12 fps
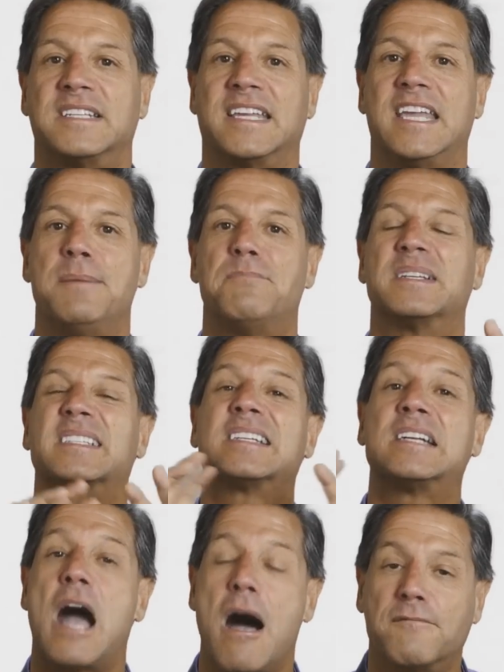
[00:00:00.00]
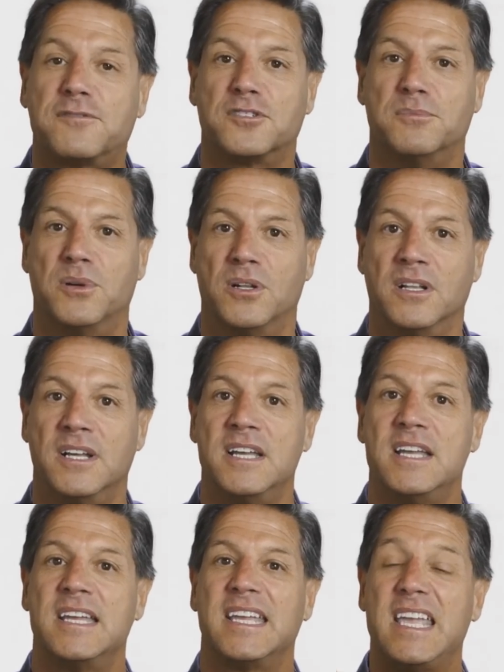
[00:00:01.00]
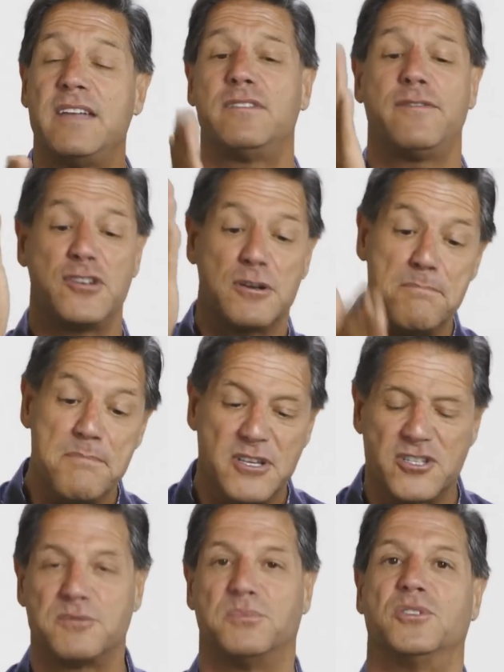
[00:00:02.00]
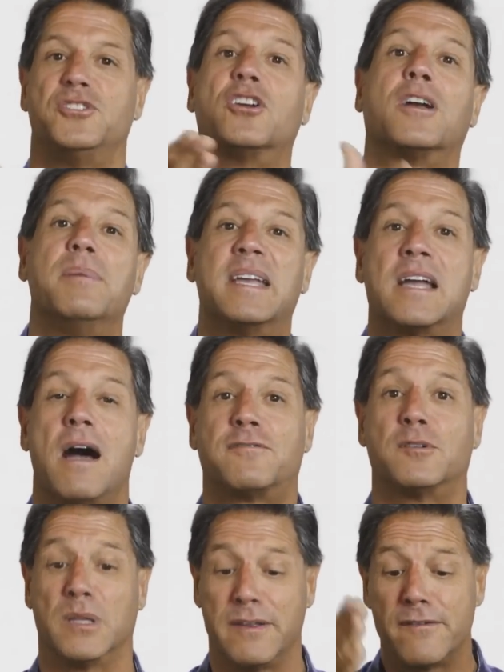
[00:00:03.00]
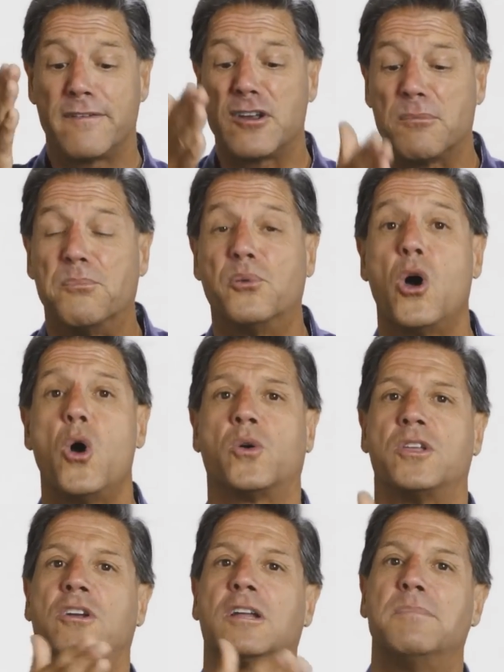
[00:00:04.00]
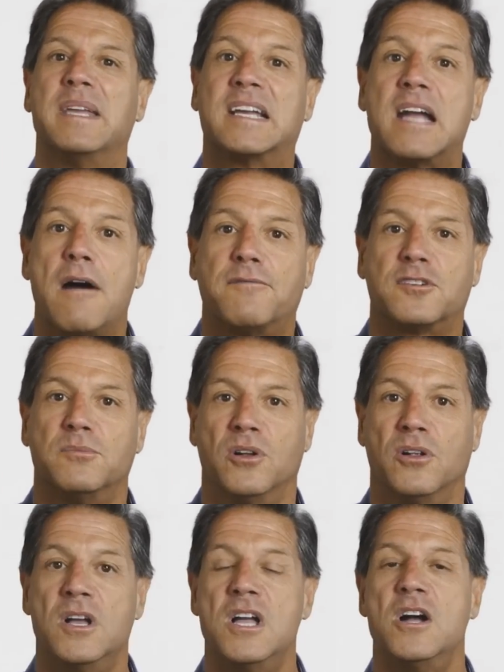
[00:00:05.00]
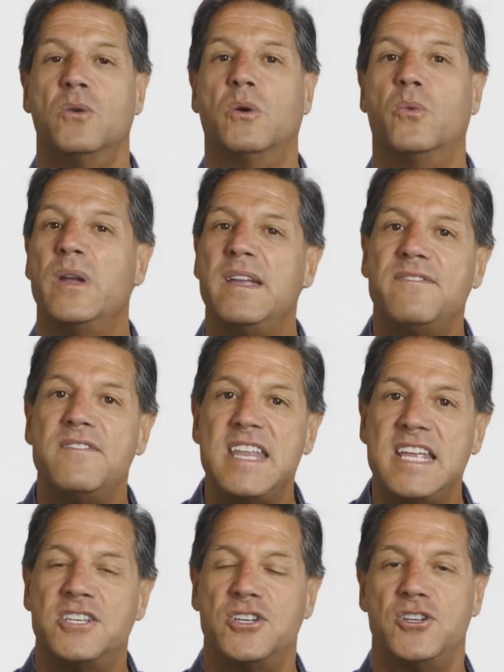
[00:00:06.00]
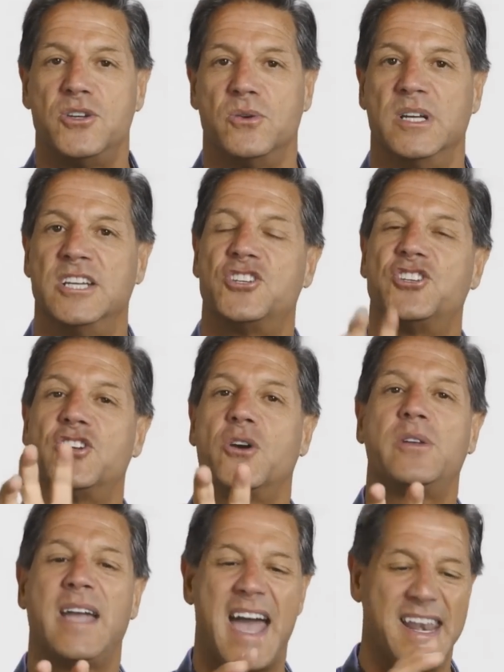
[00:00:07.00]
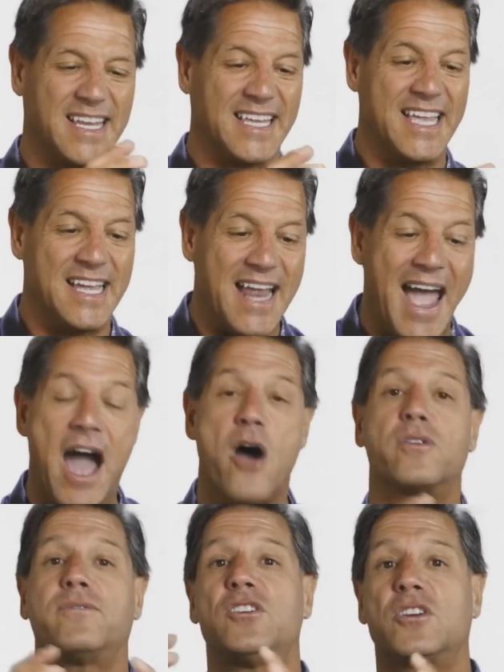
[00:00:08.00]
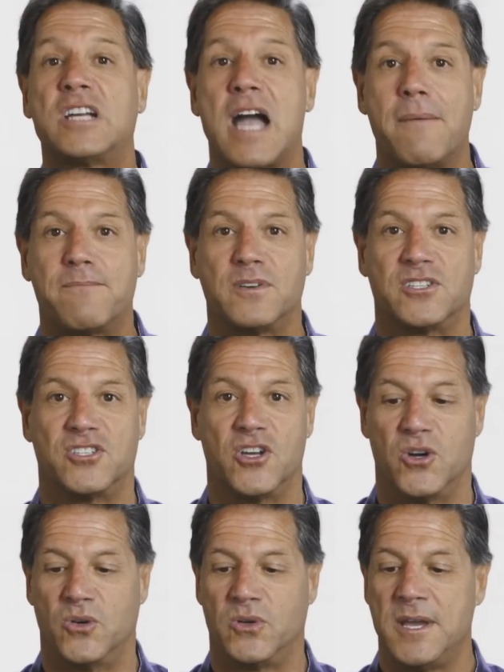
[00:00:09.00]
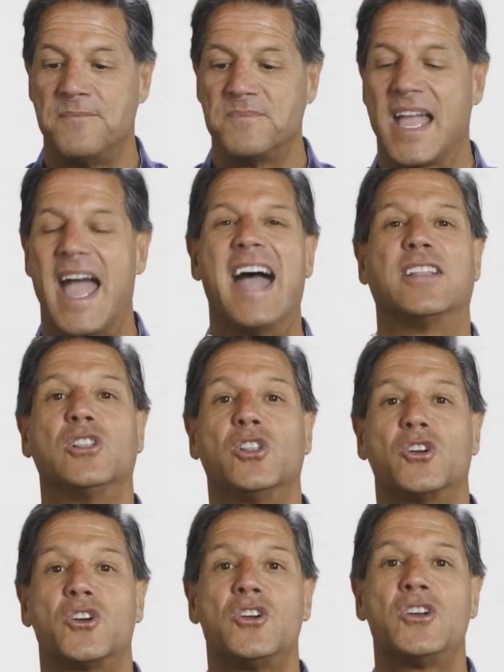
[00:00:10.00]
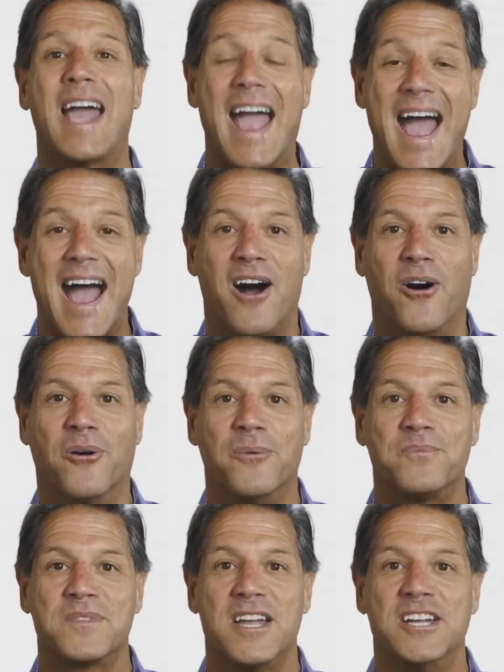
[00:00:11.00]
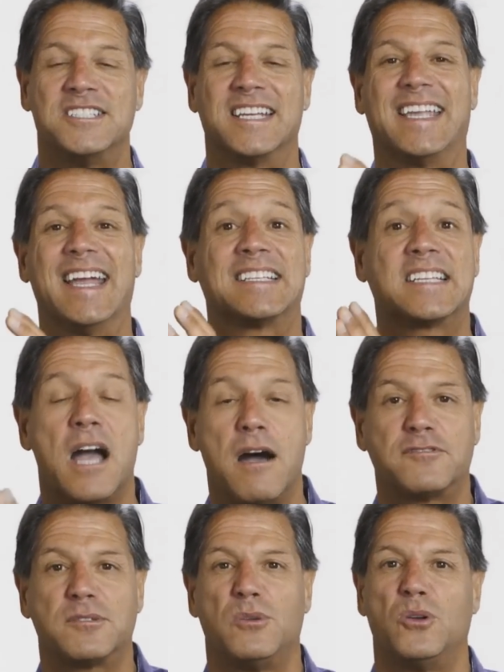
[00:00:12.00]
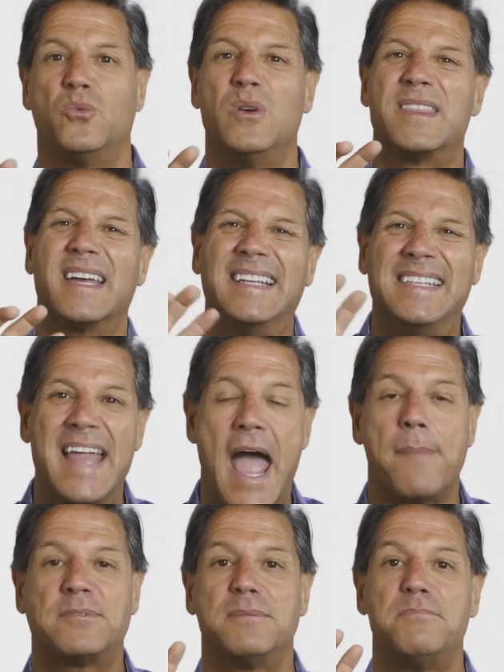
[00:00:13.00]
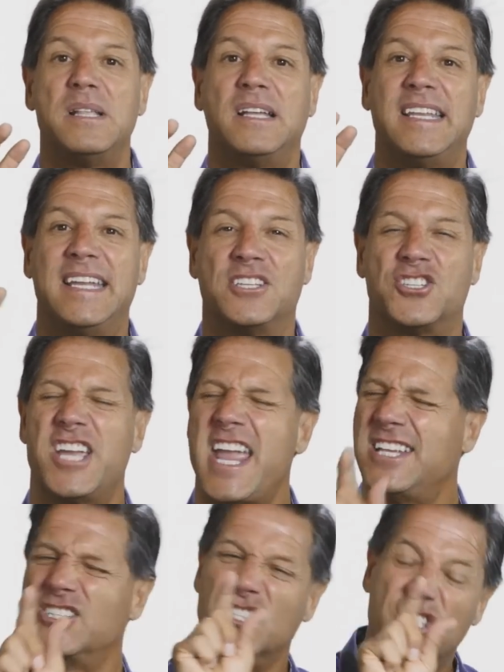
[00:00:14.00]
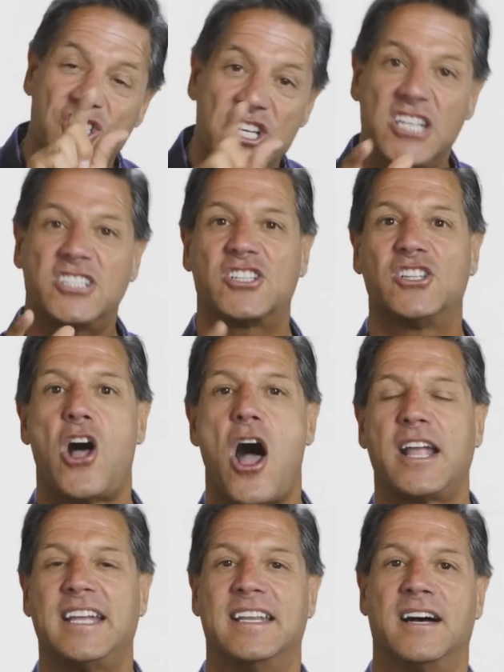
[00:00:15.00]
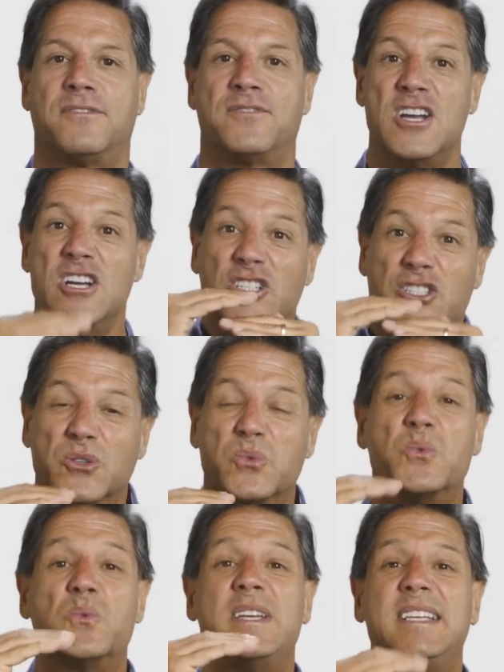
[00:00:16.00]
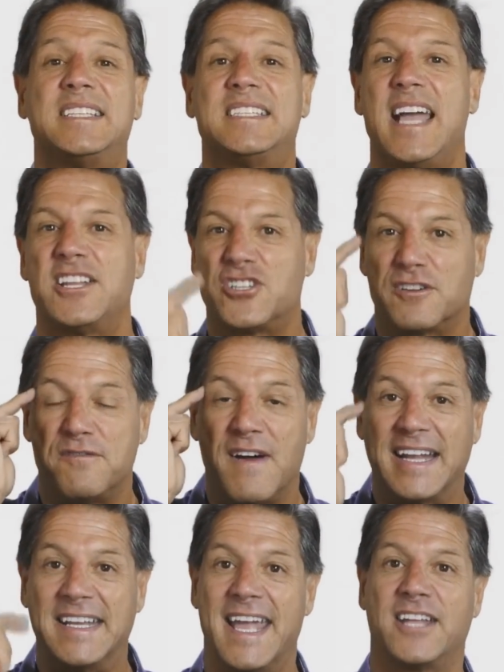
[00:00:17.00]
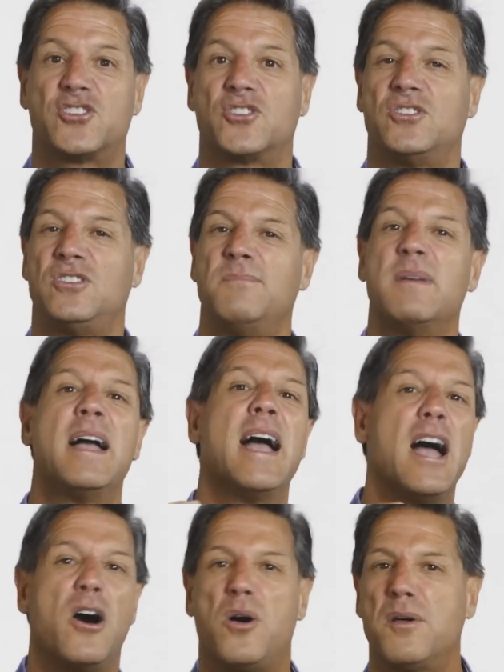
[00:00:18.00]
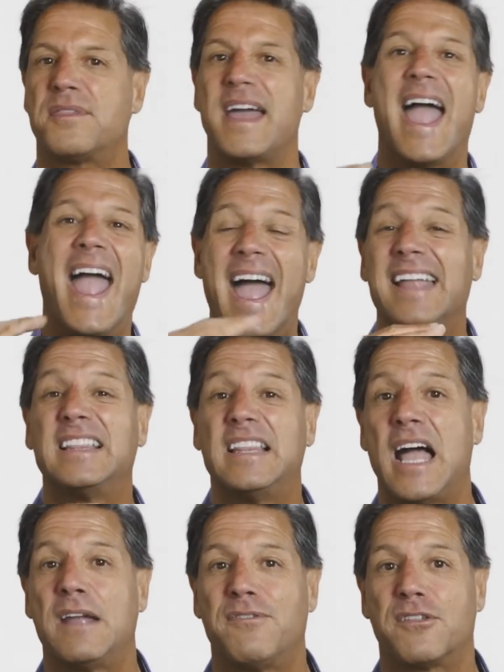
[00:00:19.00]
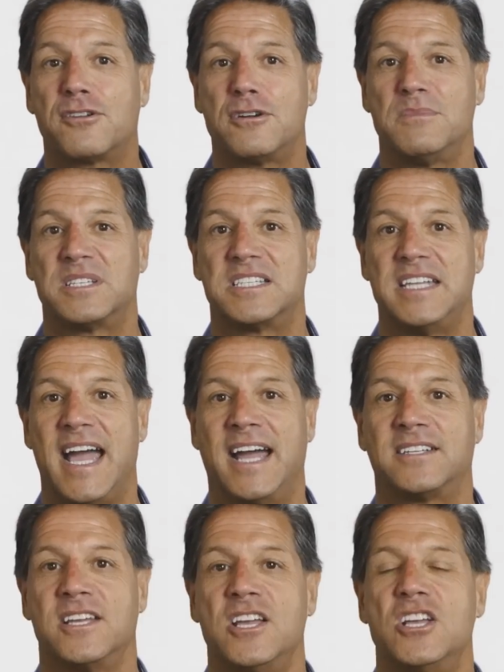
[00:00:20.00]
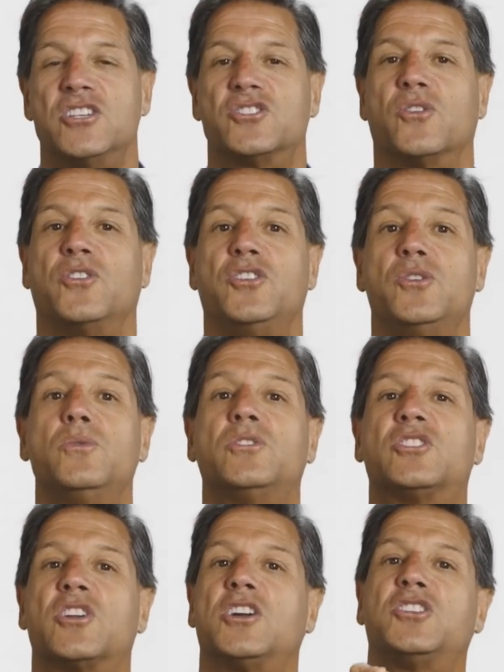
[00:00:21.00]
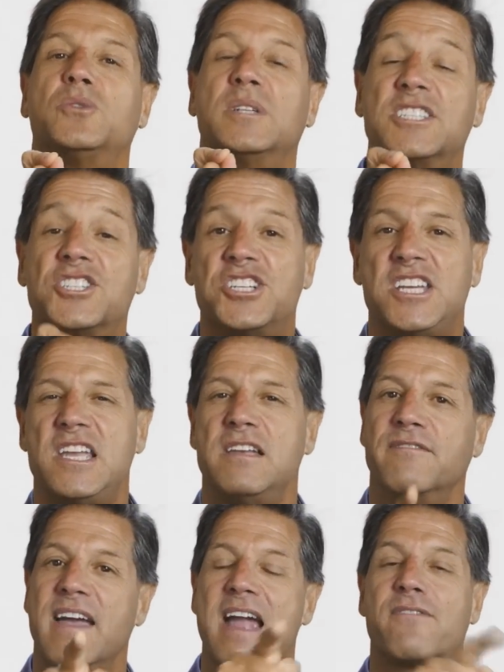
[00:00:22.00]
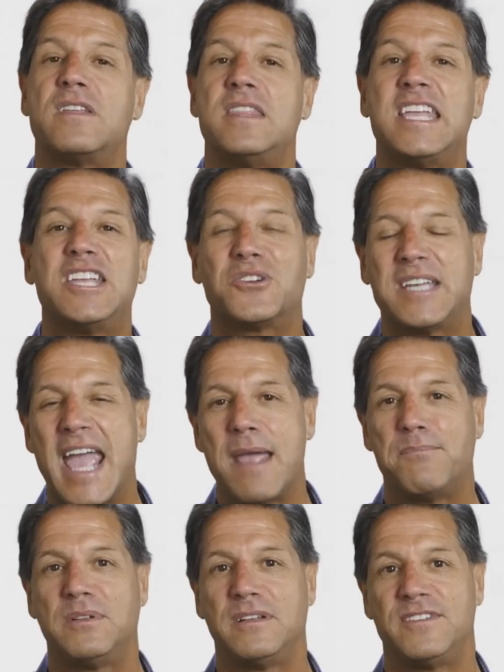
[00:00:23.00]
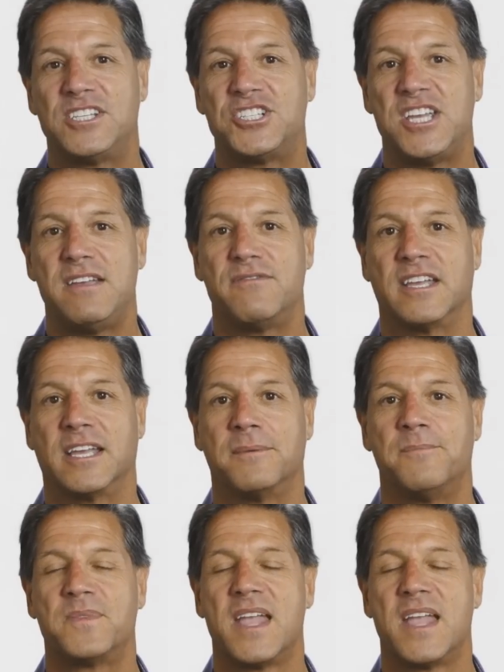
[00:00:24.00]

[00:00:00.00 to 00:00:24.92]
to keep us comfortable. Even if you're miserable, you could be comfortable. Even if you're broke, you can be comfortable. What we need to do is show you how to get out of your comfort zone and learn how to get comfortable with adaptability and change just long enough to reset your financial, health, and life thermostat so you start to achieve everything you're capable of achieving